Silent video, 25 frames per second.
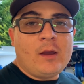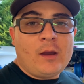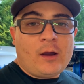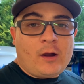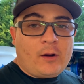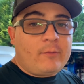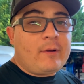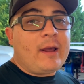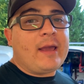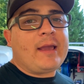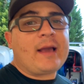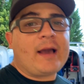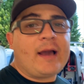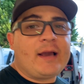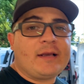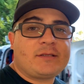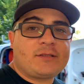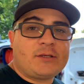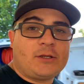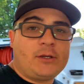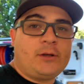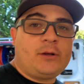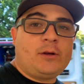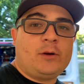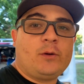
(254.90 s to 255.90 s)
all right guys,
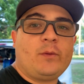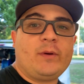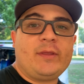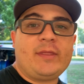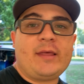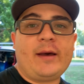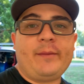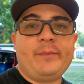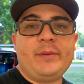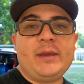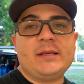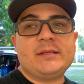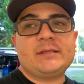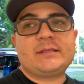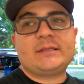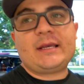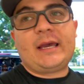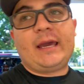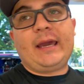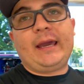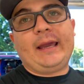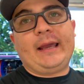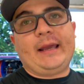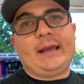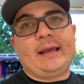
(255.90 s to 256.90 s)
so with that being
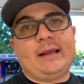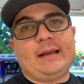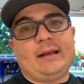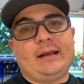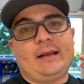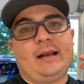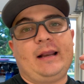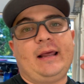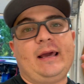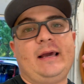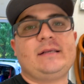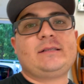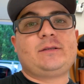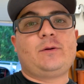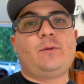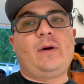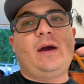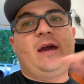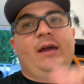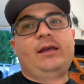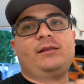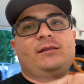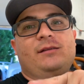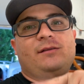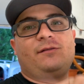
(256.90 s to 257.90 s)
said, let's
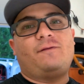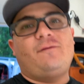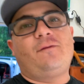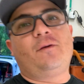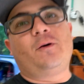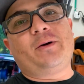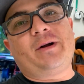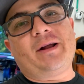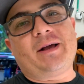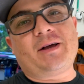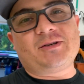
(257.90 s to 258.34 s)
wait for the